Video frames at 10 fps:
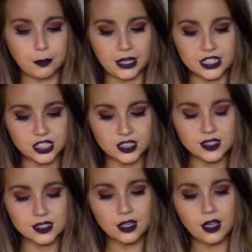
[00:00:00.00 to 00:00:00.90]

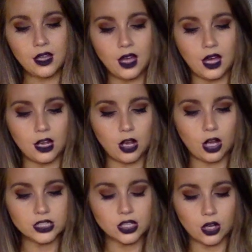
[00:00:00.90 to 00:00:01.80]
patience, a
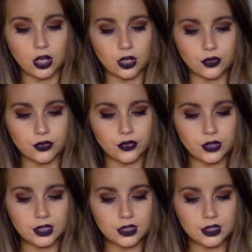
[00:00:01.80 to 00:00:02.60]
lot of